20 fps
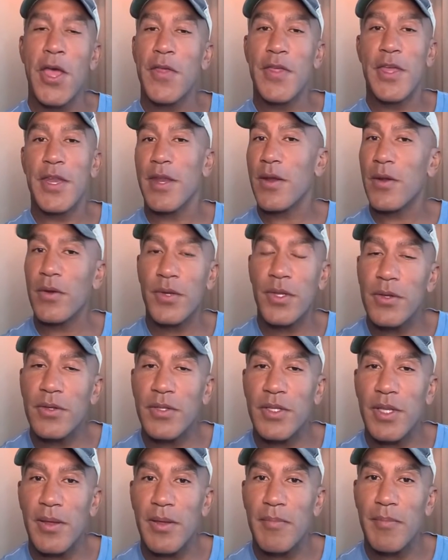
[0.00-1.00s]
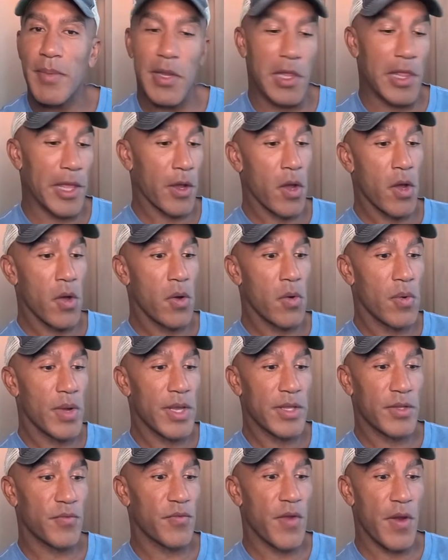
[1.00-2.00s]
Then they don't use it. But they're like, oh,
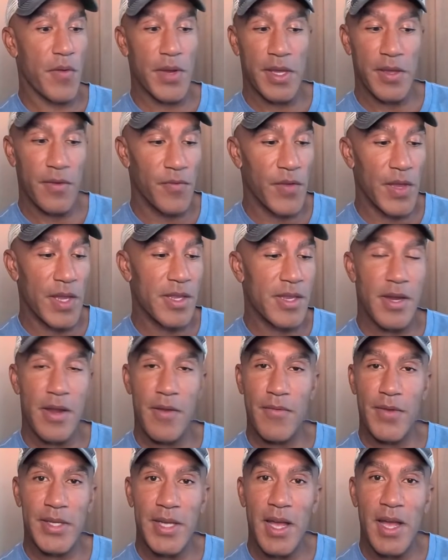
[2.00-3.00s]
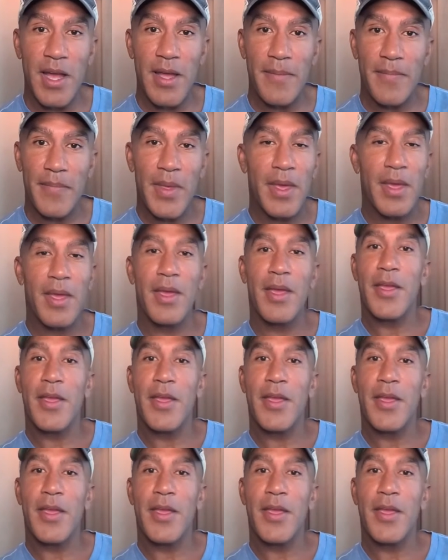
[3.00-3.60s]
it's very convenient every time.